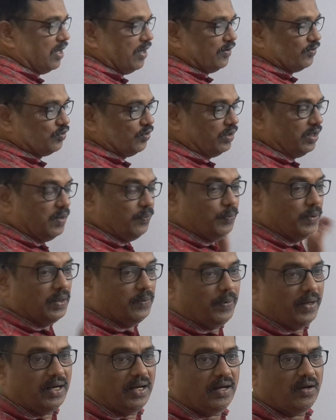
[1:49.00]
So if
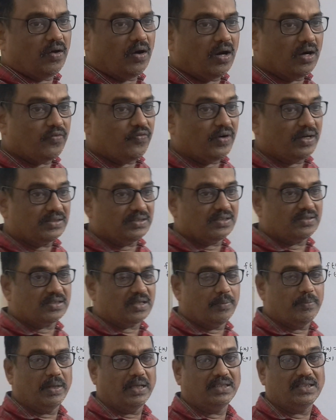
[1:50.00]
even and odd functions
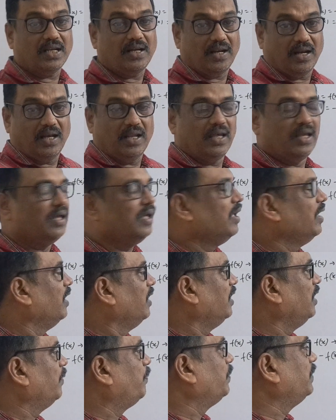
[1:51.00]
coming, generally if